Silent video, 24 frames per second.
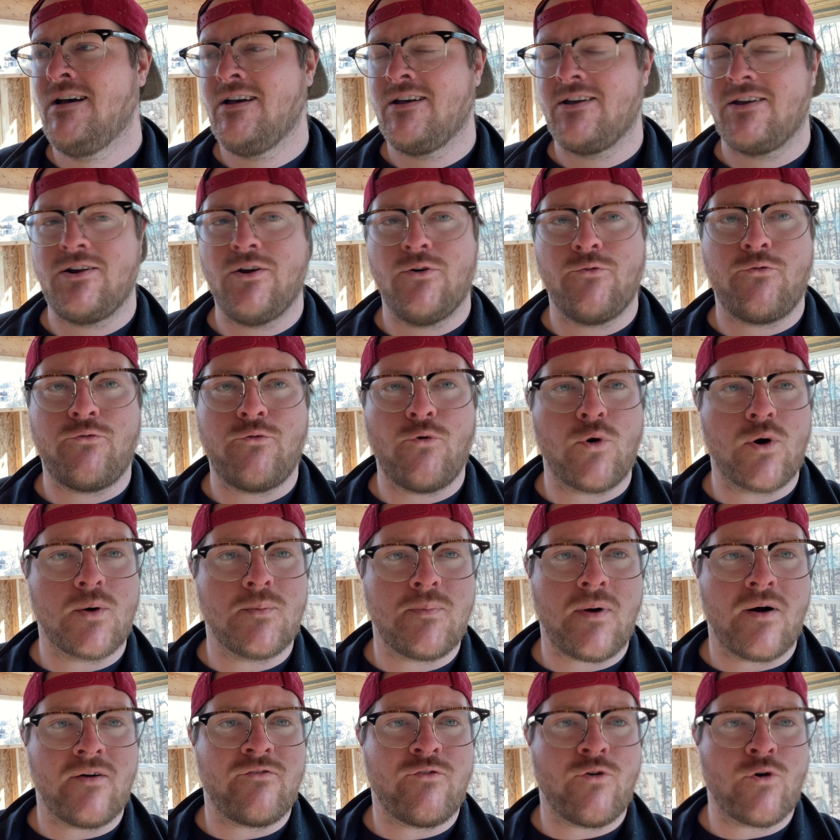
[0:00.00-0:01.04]

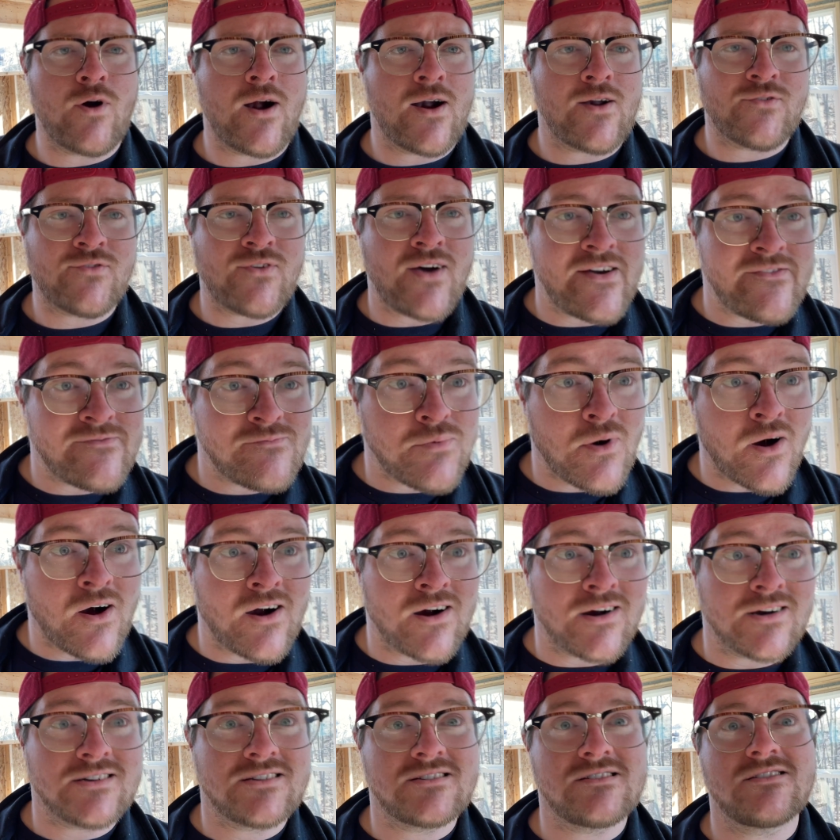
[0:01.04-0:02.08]
4 out of 5
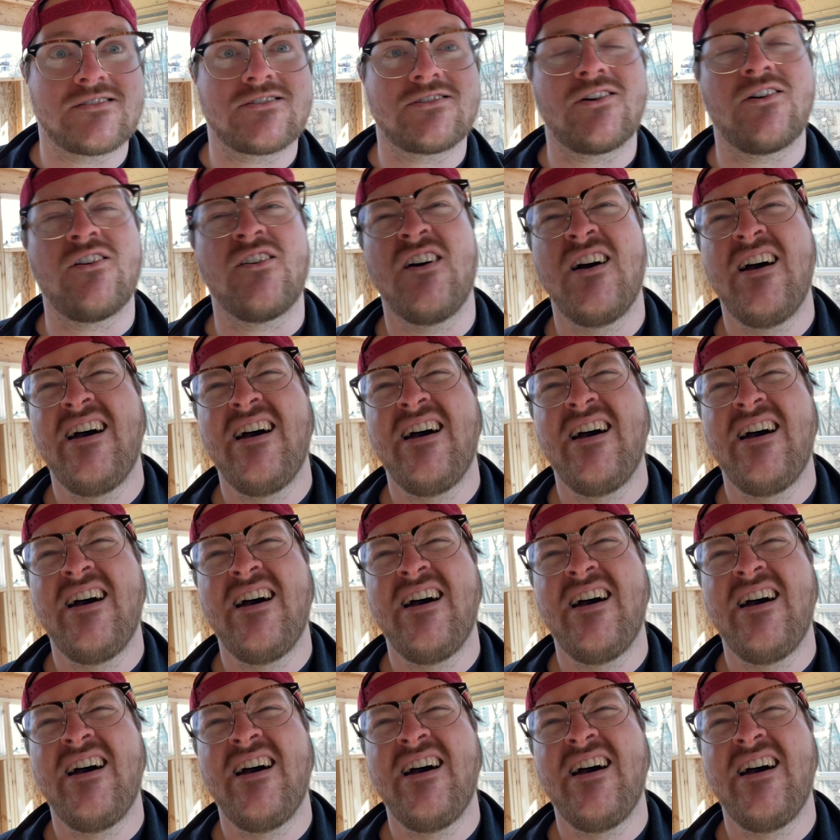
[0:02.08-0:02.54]
bars. So